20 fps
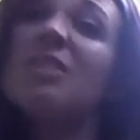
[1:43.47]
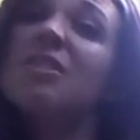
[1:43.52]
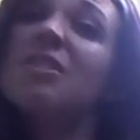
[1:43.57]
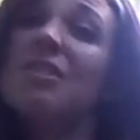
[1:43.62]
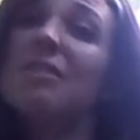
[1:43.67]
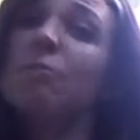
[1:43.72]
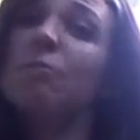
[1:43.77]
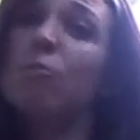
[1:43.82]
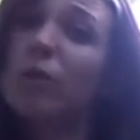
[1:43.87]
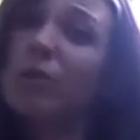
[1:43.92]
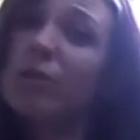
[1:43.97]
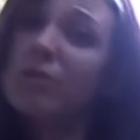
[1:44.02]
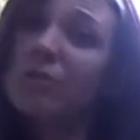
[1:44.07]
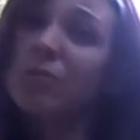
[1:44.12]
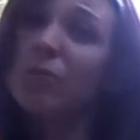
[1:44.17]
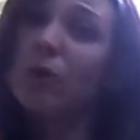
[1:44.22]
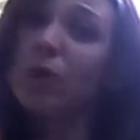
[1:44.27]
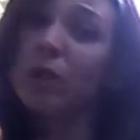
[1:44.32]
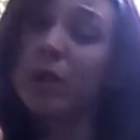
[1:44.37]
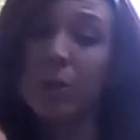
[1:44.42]
which is even worse
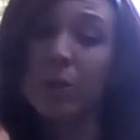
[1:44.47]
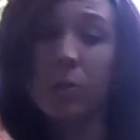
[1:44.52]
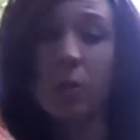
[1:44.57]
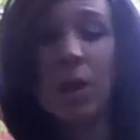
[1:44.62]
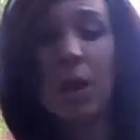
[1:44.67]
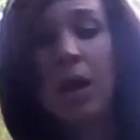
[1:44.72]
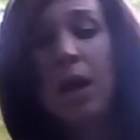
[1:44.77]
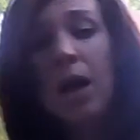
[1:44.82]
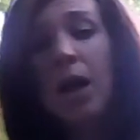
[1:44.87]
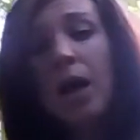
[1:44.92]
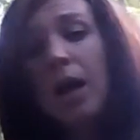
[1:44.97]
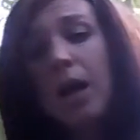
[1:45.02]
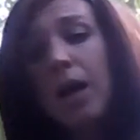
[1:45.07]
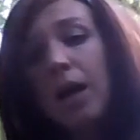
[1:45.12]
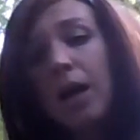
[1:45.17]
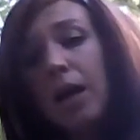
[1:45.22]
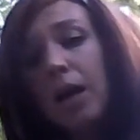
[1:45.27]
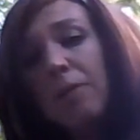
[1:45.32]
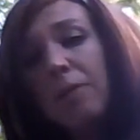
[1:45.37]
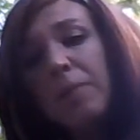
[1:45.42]
for you.
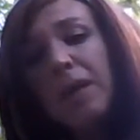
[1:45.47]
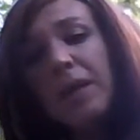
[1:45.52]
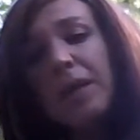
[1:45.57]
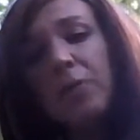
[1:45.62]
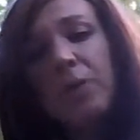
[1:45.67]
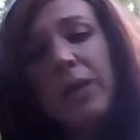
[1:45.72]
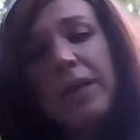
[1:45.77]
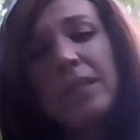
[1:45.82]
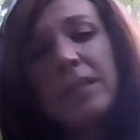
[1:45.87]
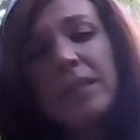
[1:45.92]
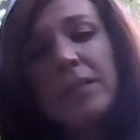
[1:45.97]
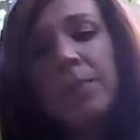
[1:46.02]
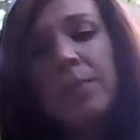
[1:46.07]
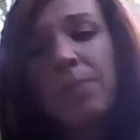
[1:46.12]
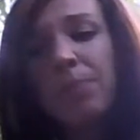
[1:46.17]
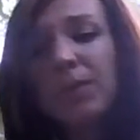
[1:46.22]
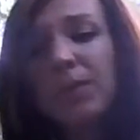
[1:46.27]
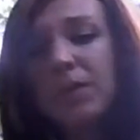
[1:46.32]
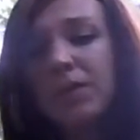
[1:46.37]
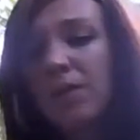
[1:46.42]
Anyways,
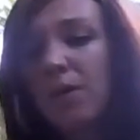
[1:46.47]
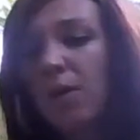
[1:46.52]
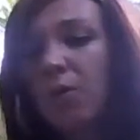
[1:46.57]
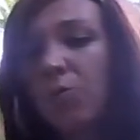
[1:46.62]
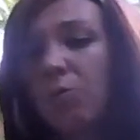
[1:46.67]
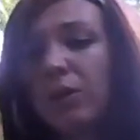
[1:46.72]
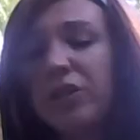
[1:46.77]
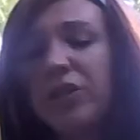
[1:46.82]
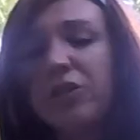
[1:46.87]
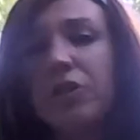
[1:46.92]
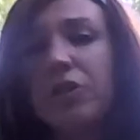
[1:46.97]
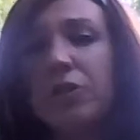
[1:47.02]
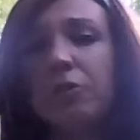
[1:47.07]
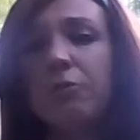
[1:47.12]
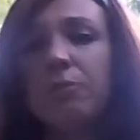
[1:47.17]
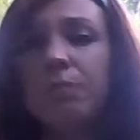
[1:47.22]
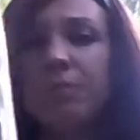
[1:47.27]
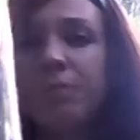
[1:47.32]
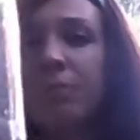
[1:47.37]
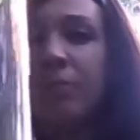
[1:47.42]
so what you
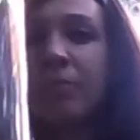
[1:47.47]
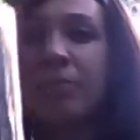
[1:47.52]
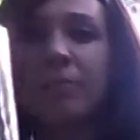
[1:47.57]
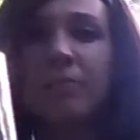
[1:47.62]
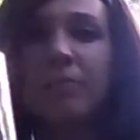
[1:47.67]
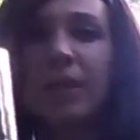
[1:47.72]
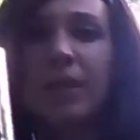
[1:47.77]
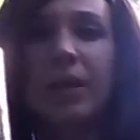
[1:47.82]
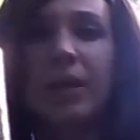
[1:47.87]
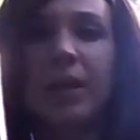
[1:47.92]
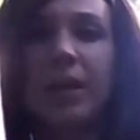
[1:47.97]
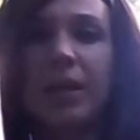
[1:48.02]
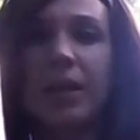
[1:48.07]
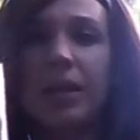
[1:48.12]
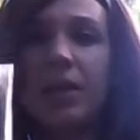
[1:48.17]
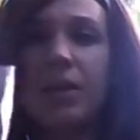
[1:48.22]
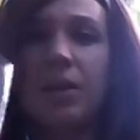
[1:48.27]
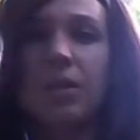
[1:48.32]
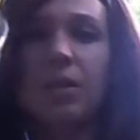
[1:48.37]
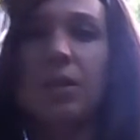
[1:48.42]
do
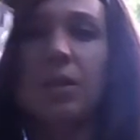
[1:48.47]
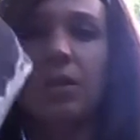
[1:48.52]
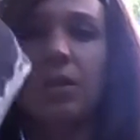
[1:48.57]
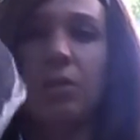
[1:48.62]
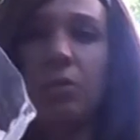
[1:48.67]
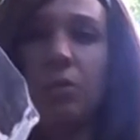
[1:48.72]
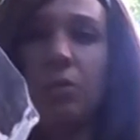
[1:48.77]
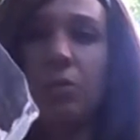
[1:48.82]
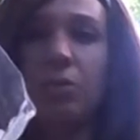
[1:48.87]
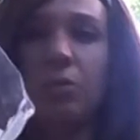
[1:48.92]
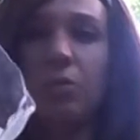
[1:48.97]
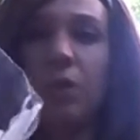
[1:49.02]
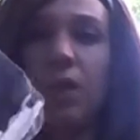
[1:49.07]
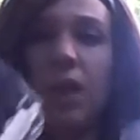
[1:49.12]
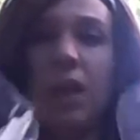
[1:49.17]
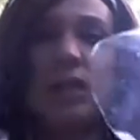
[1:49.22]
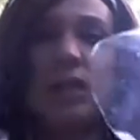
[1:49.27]
is you